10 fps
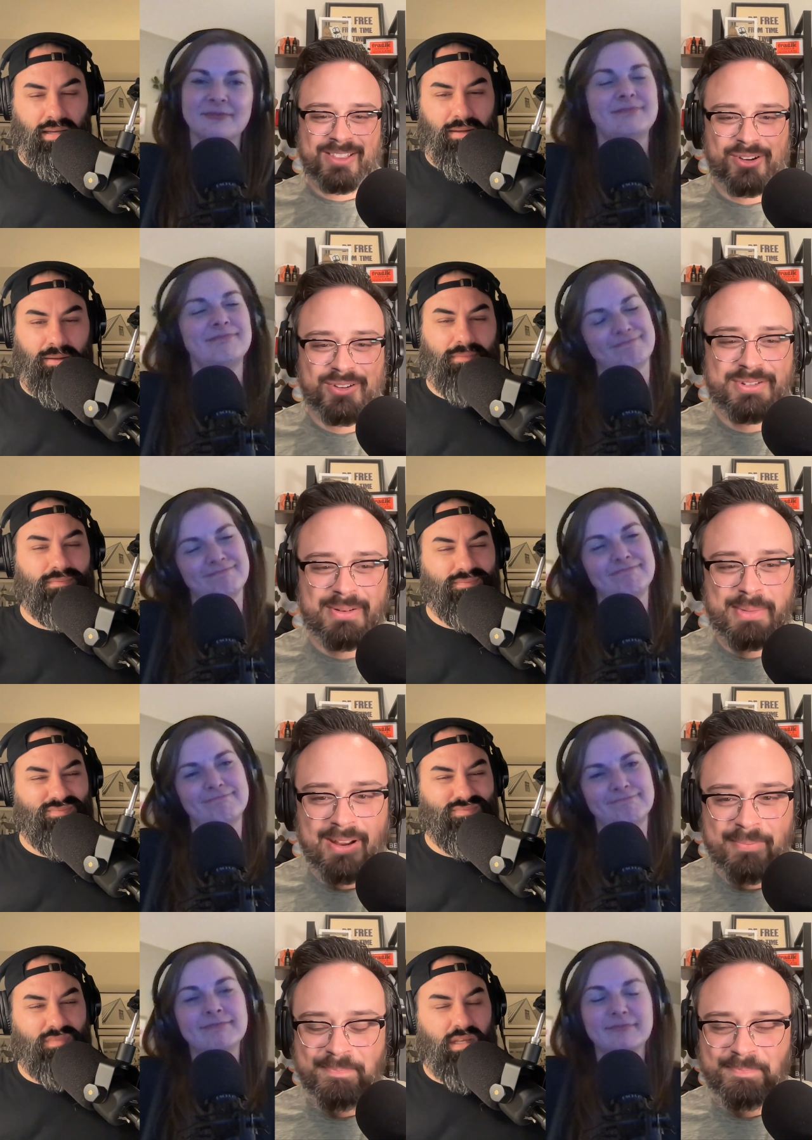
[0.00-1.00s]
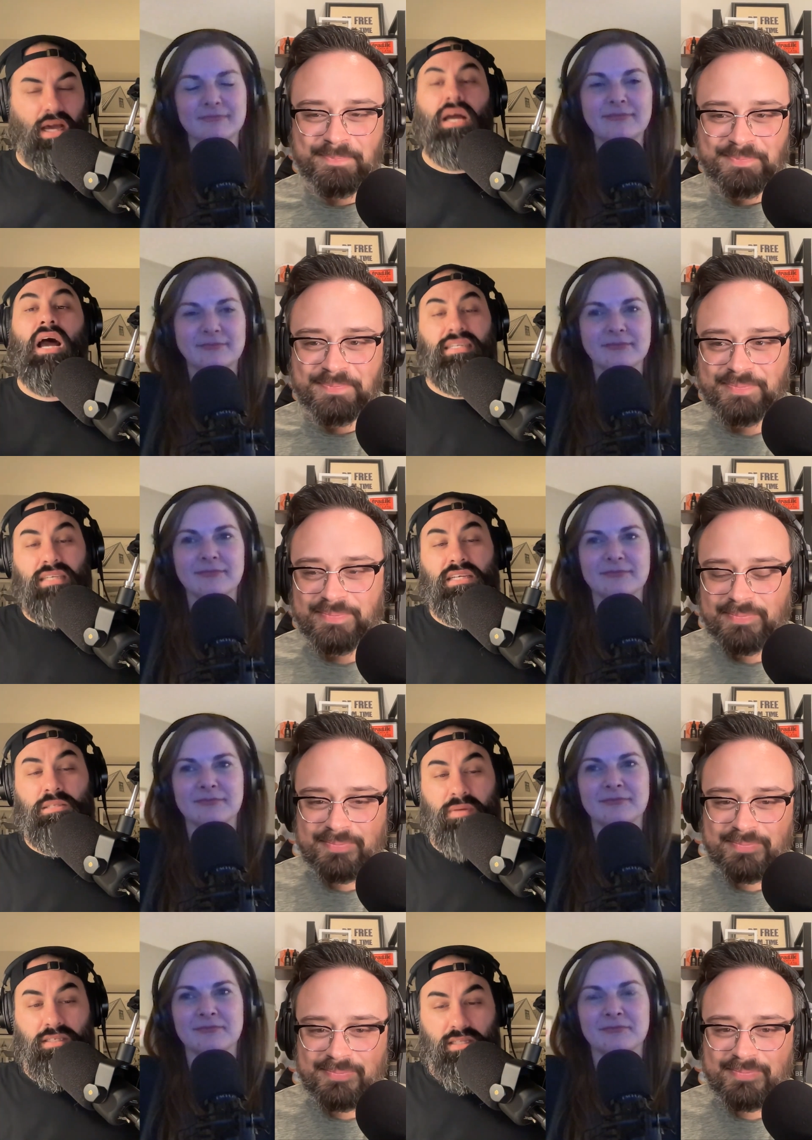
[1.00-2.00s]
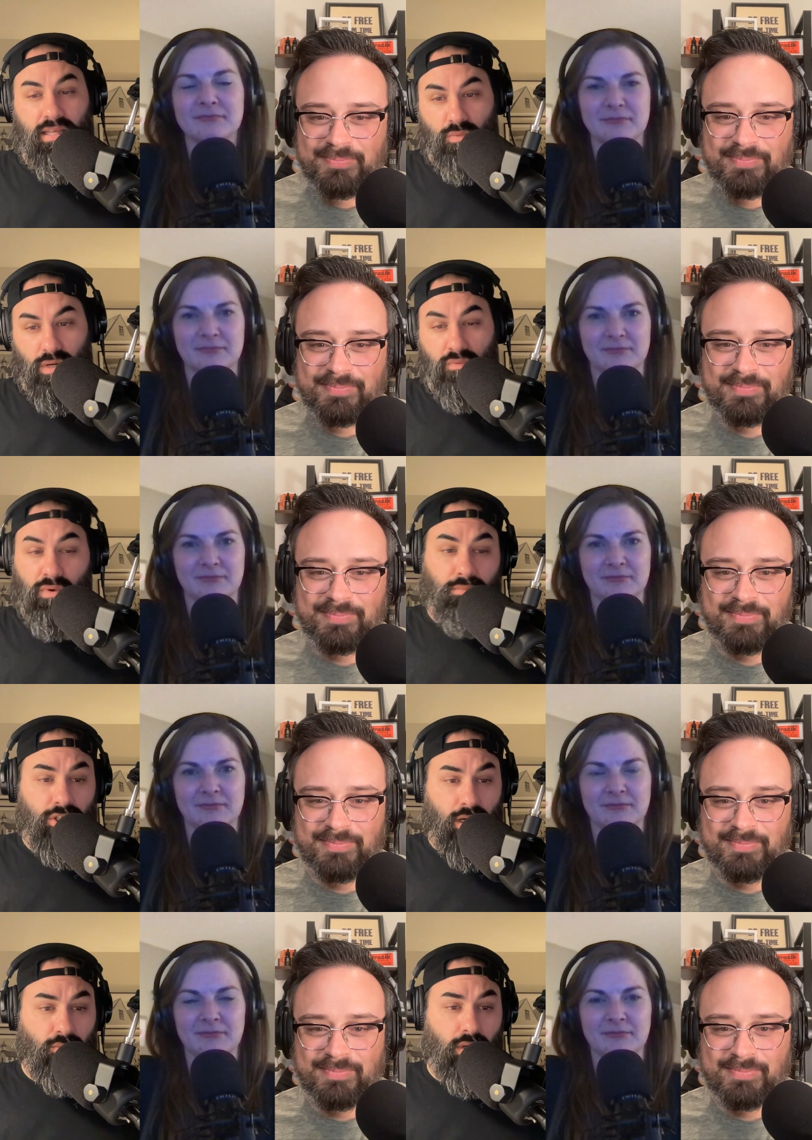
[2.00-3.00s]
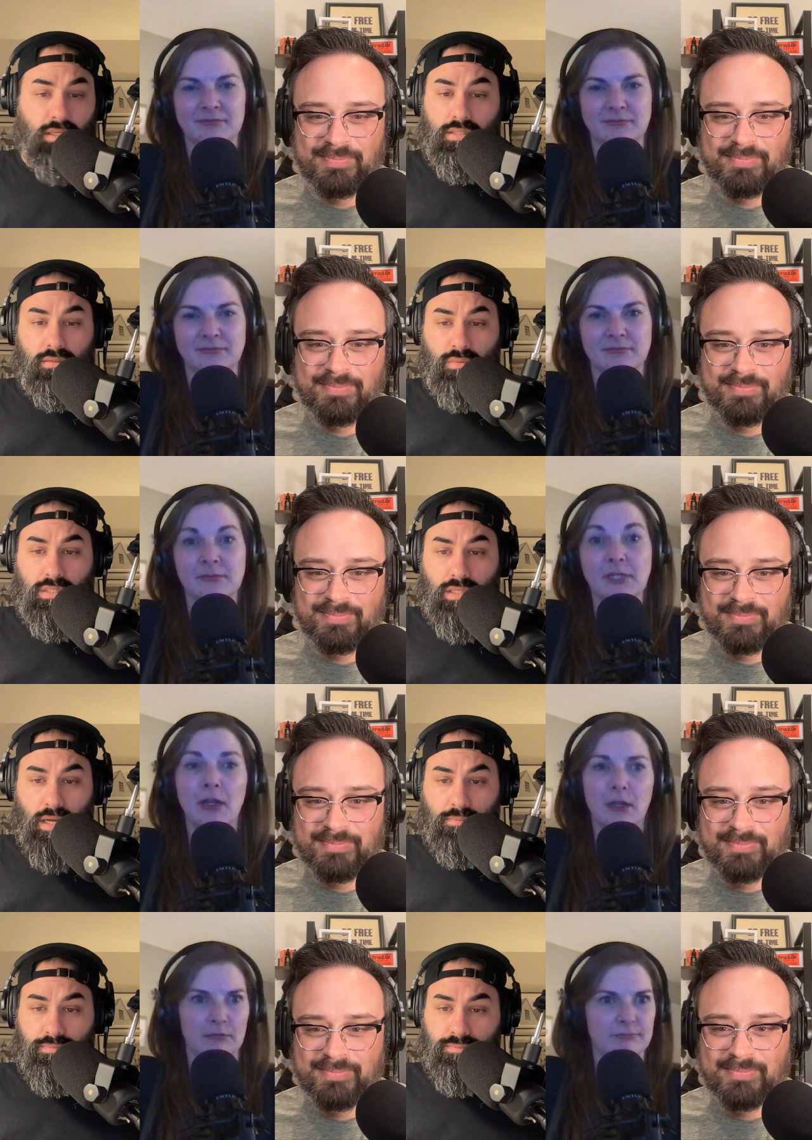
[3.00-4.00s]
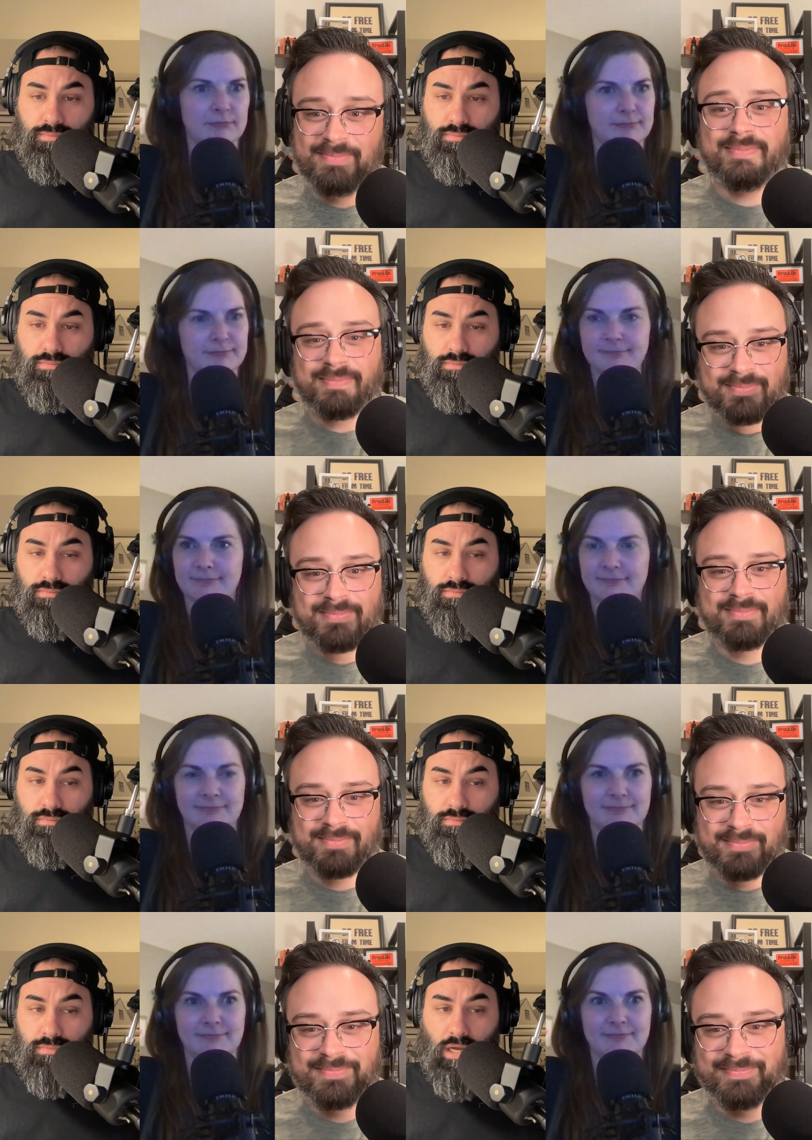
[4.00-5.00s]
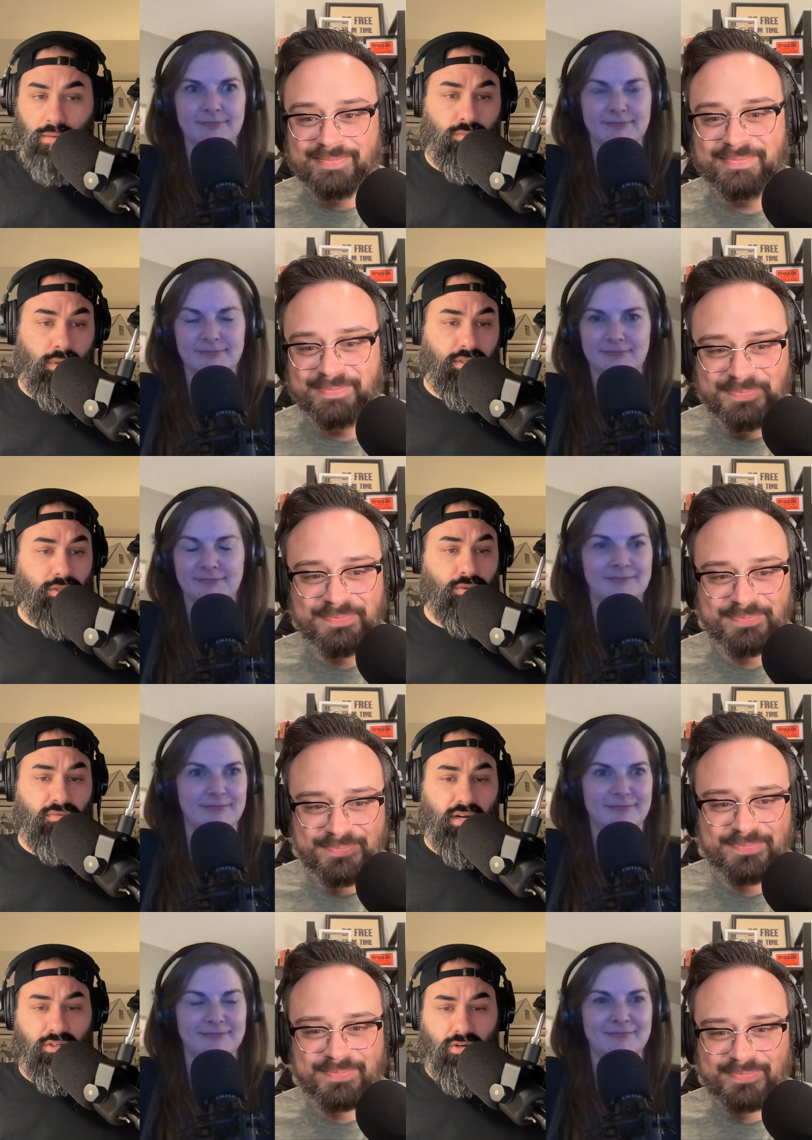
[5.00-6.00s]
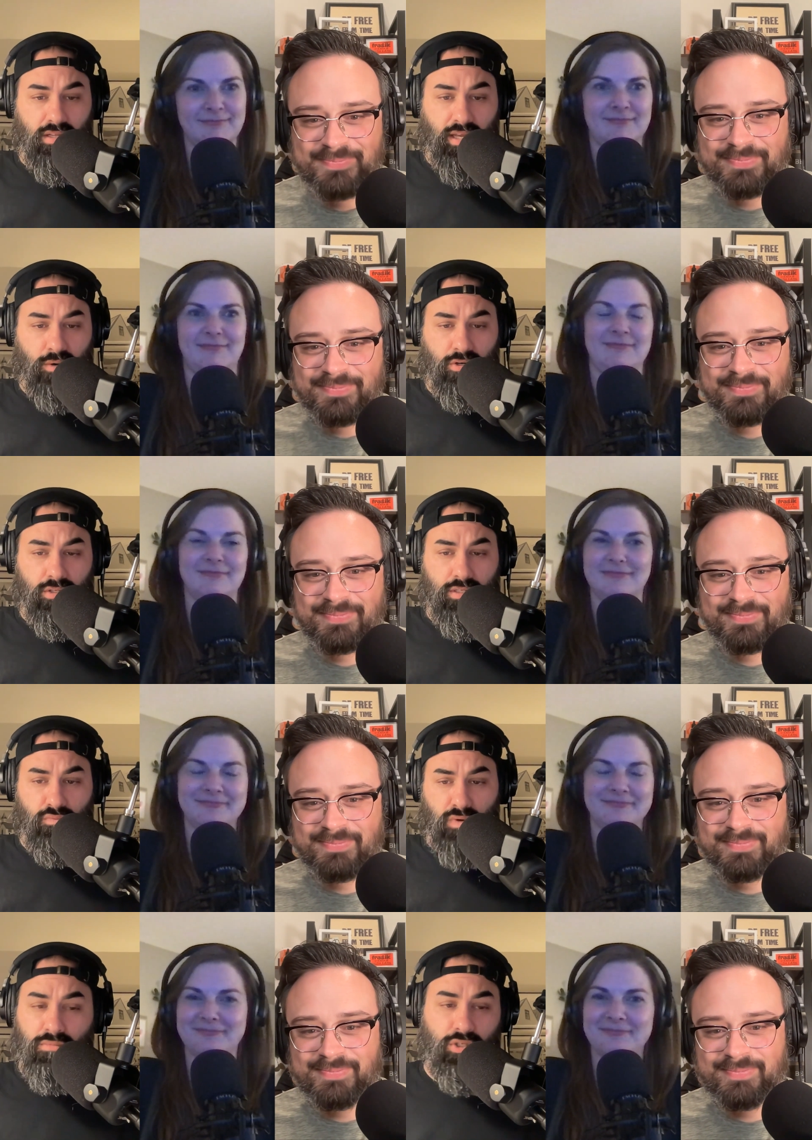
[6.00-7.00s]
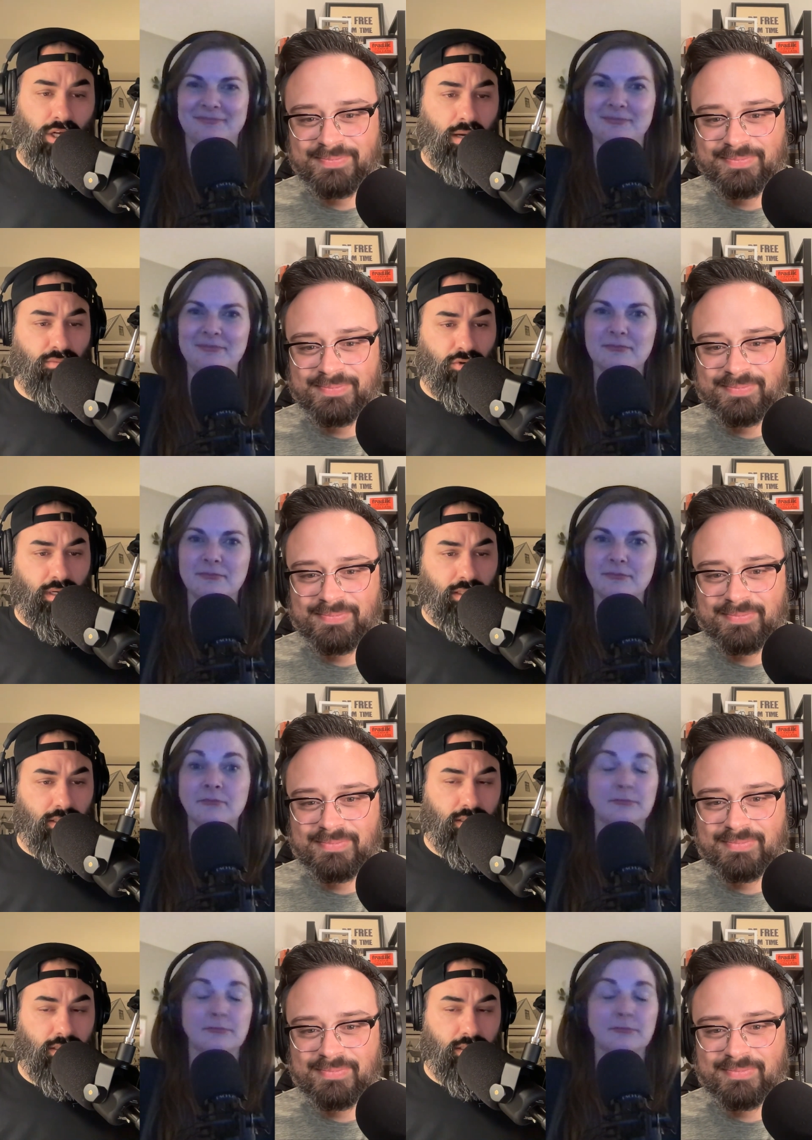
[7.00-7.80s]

Speaker 1: they're used to it by now. Yeah.
Speaker 2: I did explain to them what a rim job was one time. Yeah. We went to a restaurant and they ordered some rim job drinks.